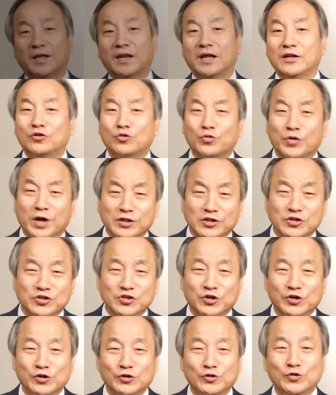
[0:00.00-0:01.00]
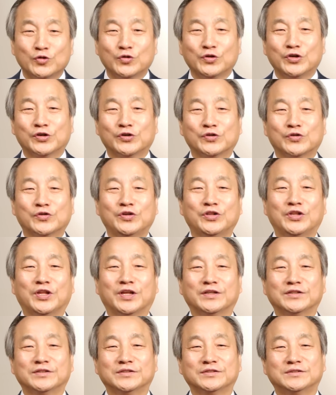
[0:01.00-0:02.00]
And a traditional New Year
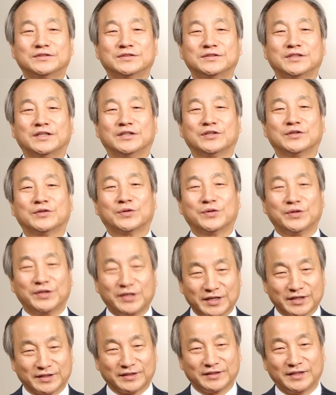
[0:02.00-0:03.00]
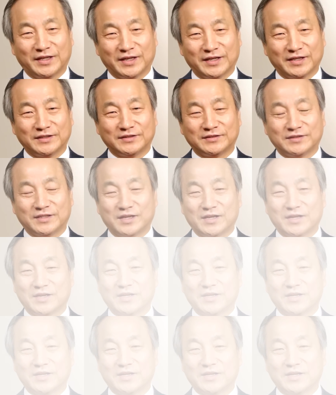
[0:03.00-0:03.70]
greetings in Korean is